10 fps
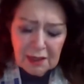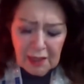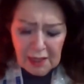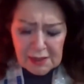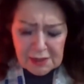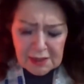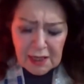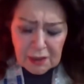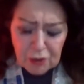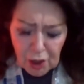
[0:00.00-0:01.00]
and
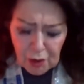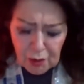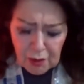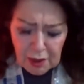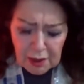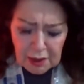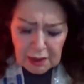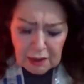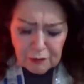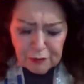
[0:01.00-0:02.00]
say no,
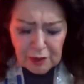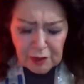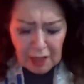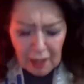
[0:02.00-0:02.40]
it fell